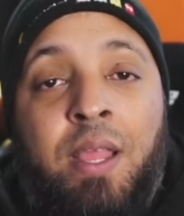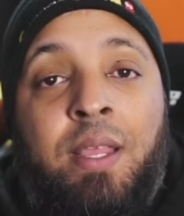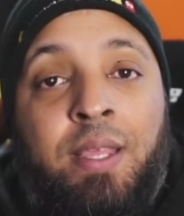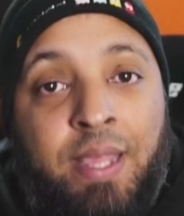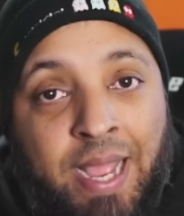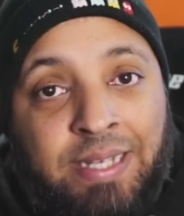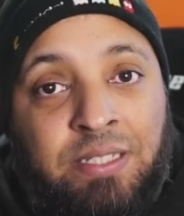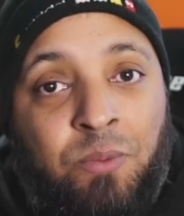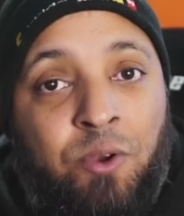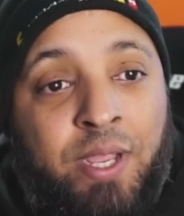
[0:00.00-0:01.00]
Yes,
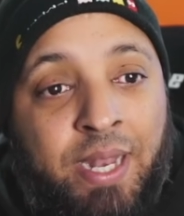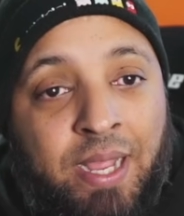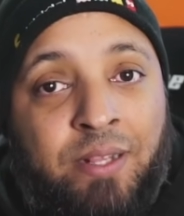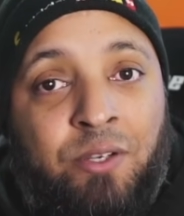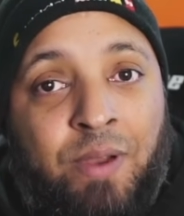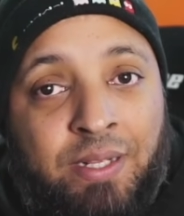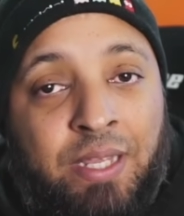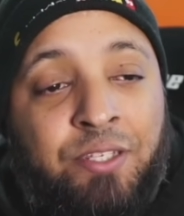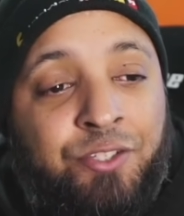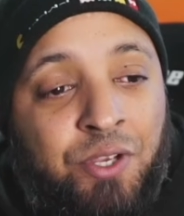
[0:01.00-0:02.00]
we're getting a Direct
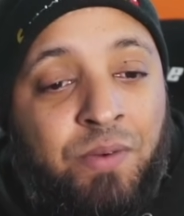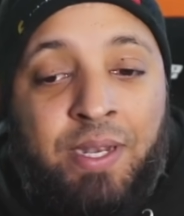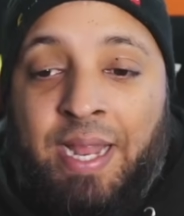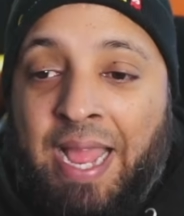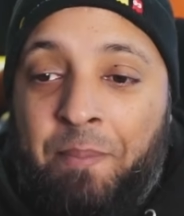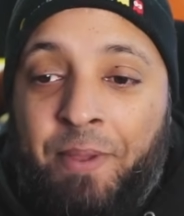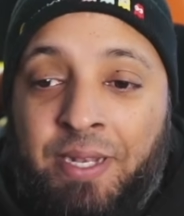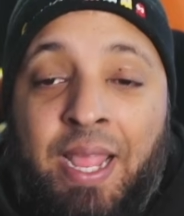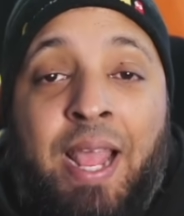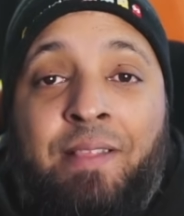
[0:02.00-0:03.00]
in June. It
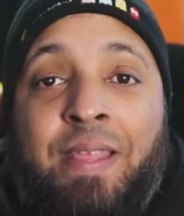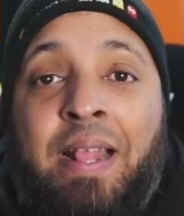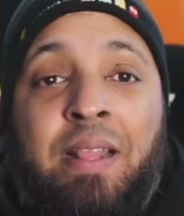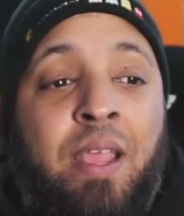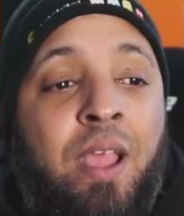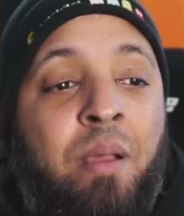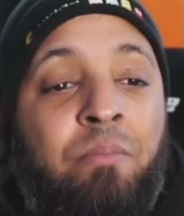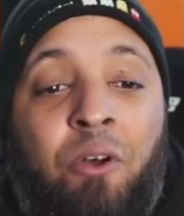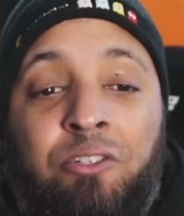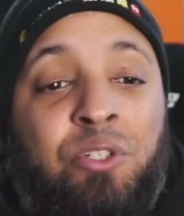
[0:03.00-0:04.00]
happened. And then
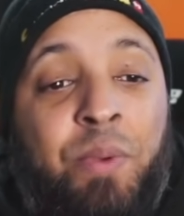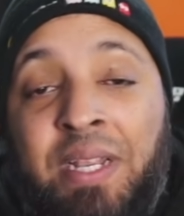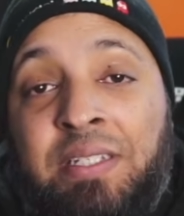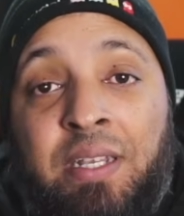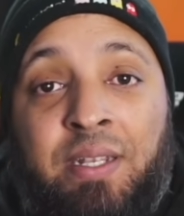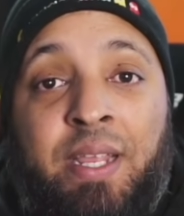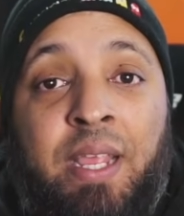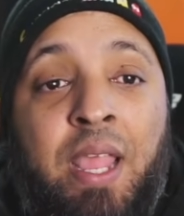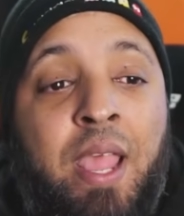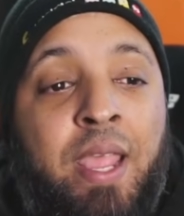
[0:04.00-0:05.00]
most
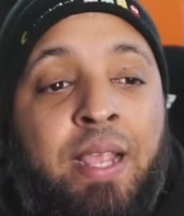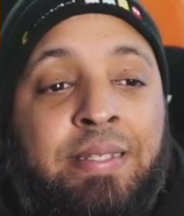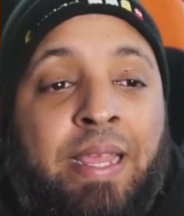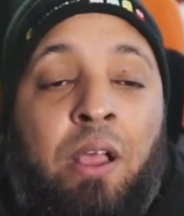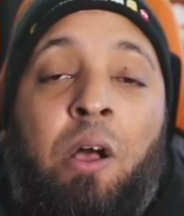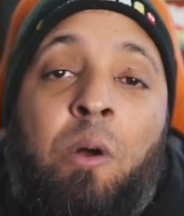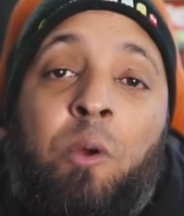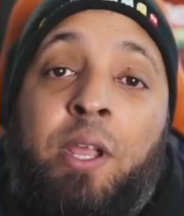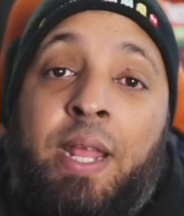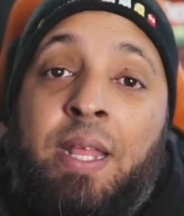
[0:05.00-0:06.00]
recently, he's like, oh,
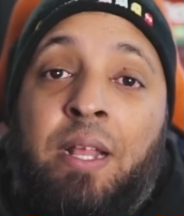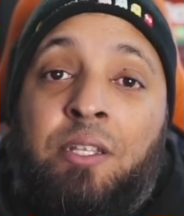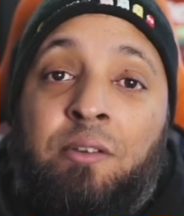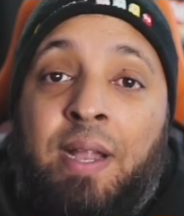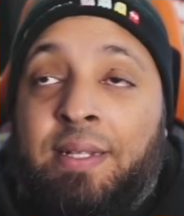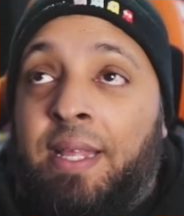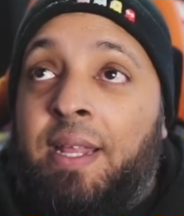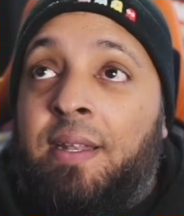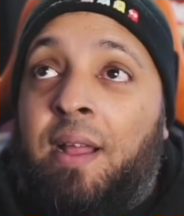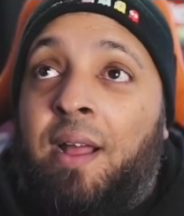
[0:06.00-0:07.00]
we're getting a Direct
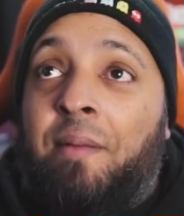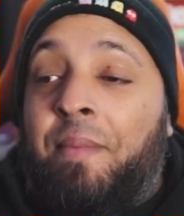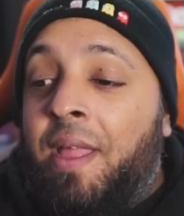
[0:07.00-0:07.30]
in um,